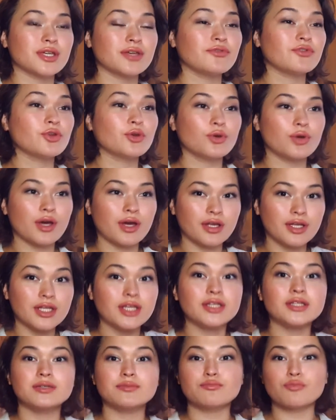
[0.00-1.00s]
If you
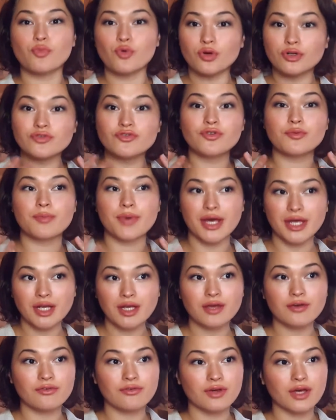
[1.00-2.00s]
need more
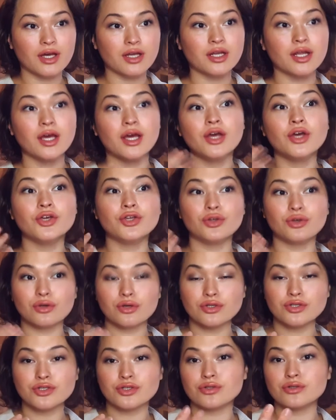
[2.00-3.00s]
dramatic effect, you
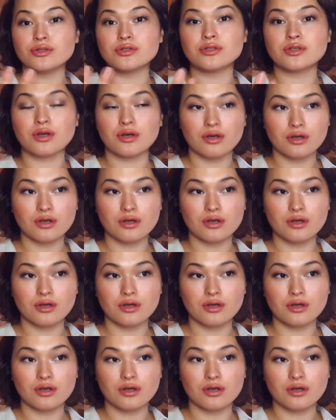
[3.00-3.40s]
could use,